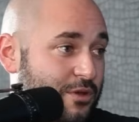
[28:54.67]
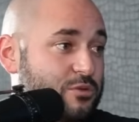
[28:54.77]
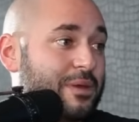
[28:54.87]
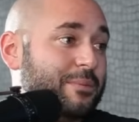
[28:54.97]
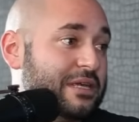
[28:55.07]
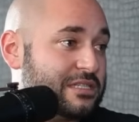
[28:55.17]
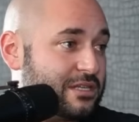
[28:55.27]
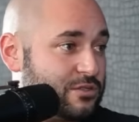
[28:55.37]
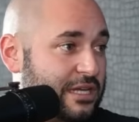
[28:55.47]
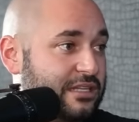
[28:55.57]
That was a big
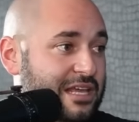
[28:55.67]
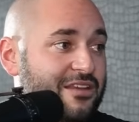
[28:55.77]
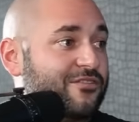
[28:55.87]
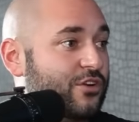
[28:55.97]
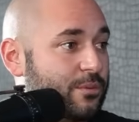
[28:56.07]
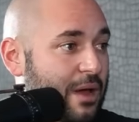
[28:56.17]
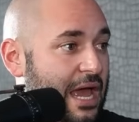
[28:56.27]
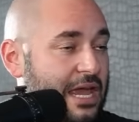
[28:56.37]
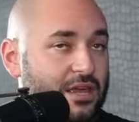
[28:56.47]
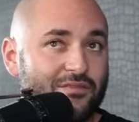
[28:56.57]
piece. It was like 10 foot
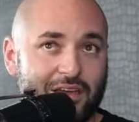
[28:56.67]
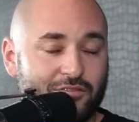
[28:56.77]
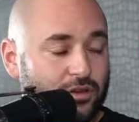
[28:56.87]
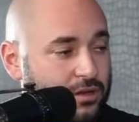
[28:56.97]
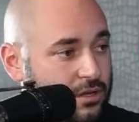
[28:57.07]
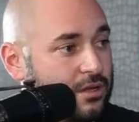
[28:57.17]
by 5 foot.